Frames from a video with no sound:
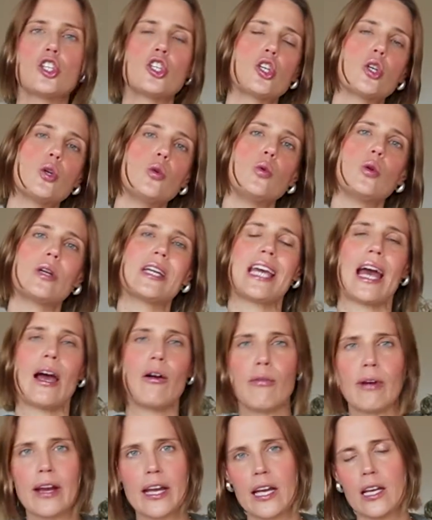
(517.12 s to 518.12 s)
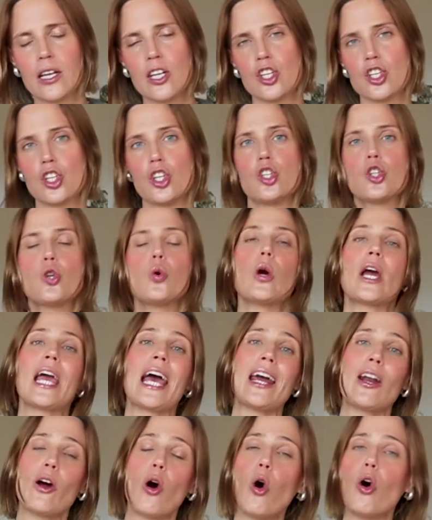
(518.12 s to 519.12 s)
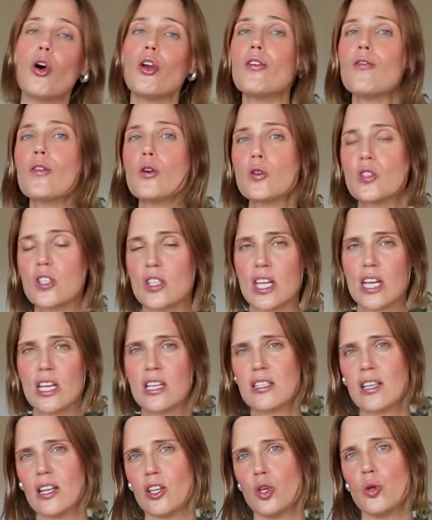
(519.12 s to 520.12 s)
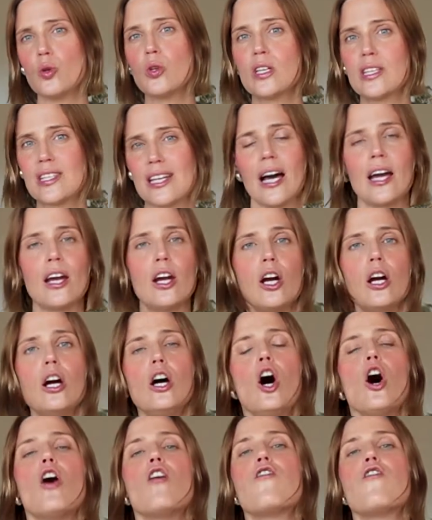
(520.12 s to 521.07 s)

to get recognition, to get all of those things that you desire.